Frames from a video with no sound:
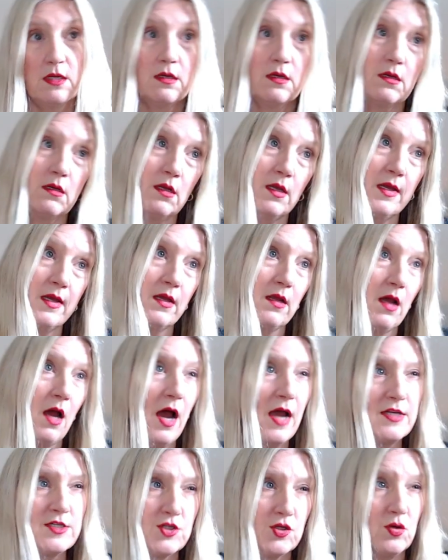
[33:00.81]
uh,
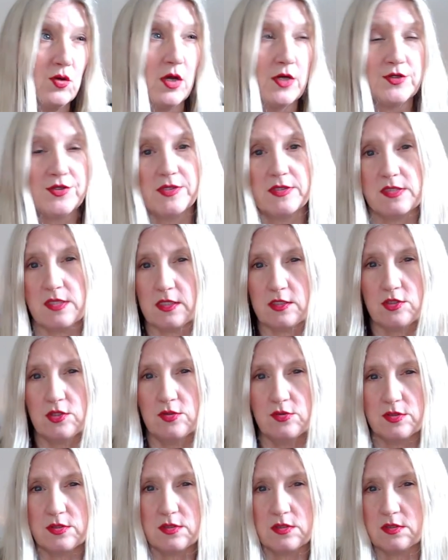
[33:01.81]
high two hundreds, like two
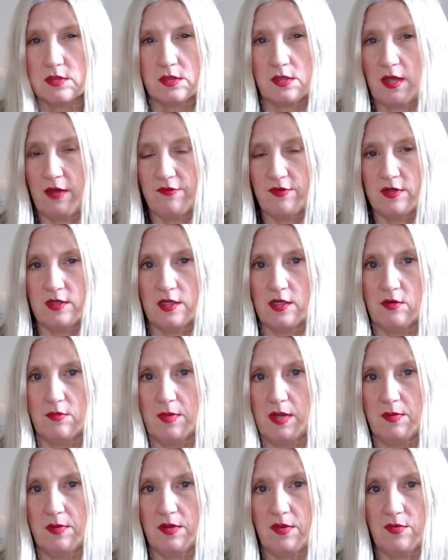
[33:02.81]
seventy or
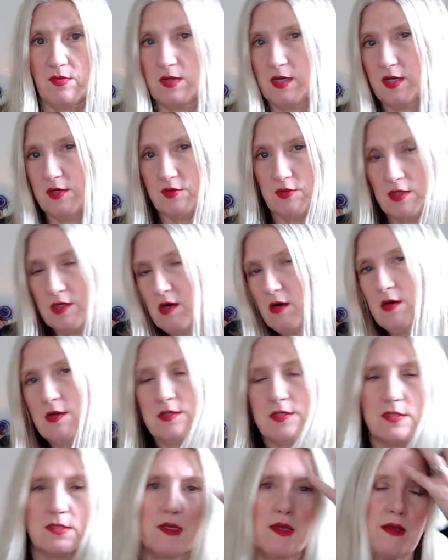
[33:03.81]
maybe three hundred
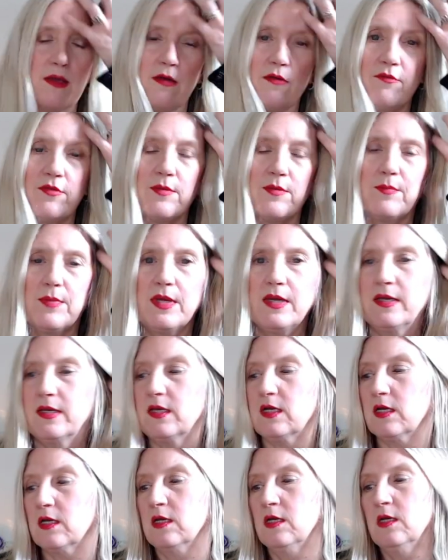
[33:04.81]
yards, say, of the
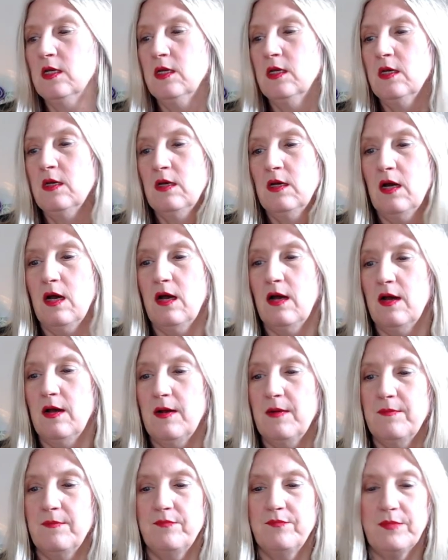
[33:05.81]
pink.
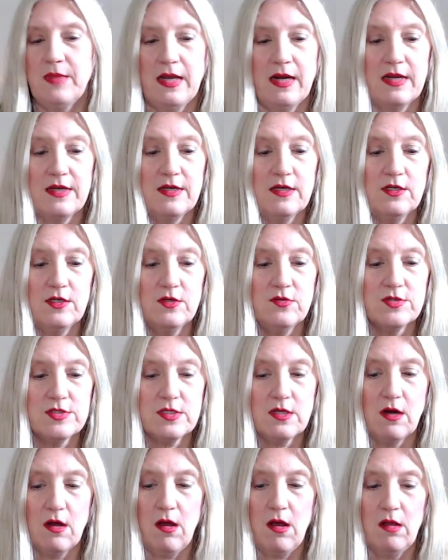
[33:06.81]
Um, and I didn't use
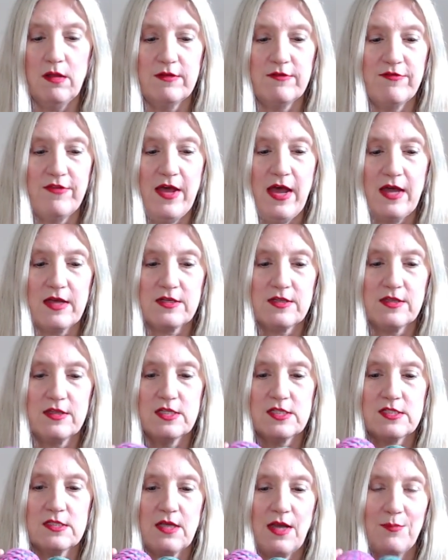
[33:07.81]
it all. In fact,
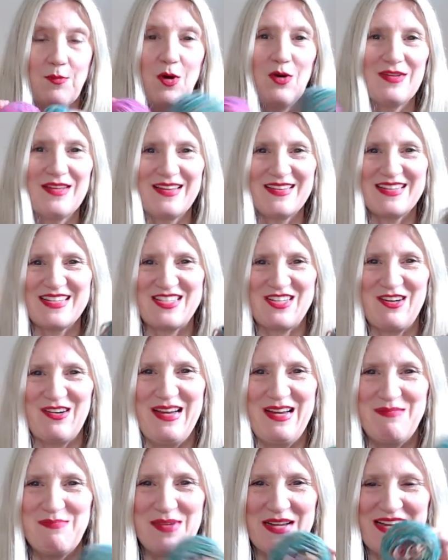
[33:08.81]
this, I'm holding this
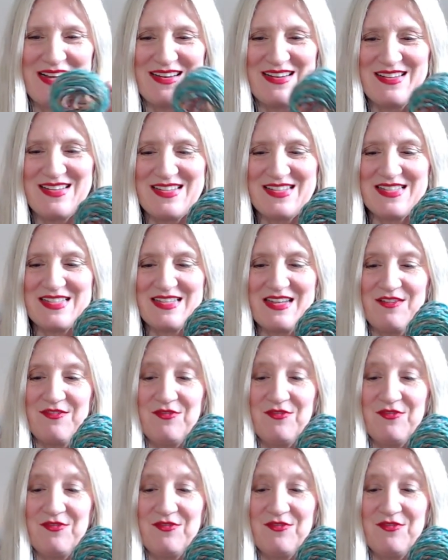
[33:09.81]
green because if,